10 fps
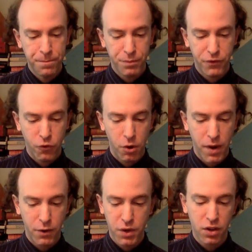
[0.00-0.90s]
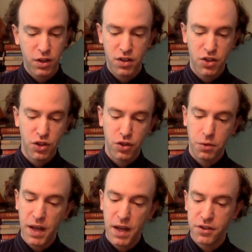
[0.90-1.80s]
before my real condition
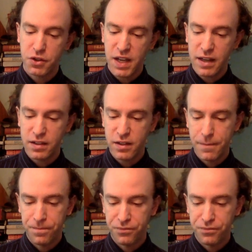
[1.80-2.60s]
could be ascertained.